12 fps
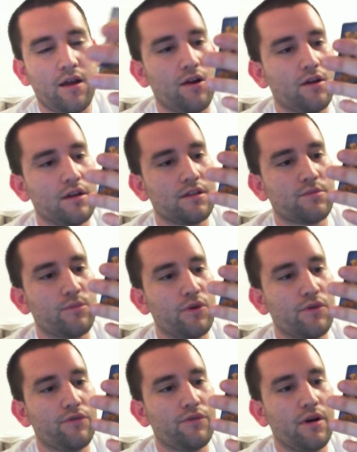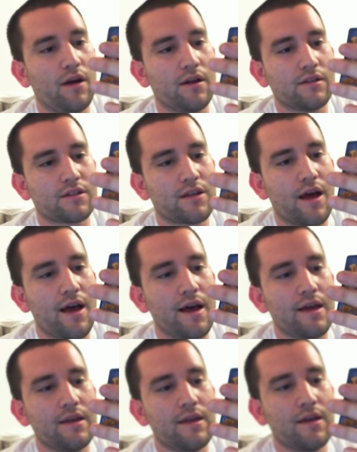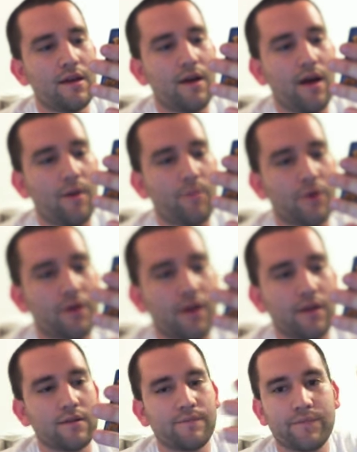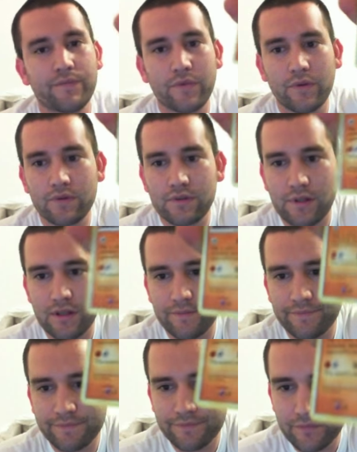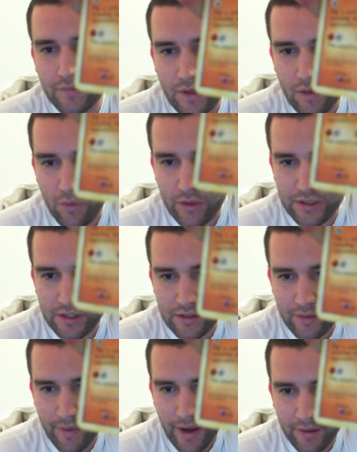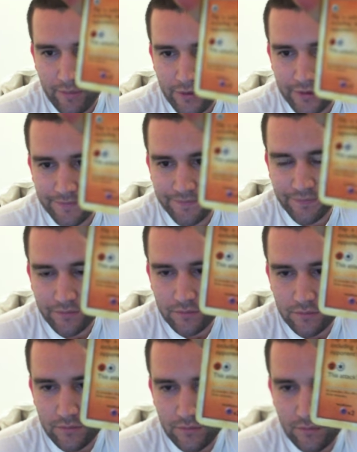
move, Sky Uppercut. See, which is the bottom one,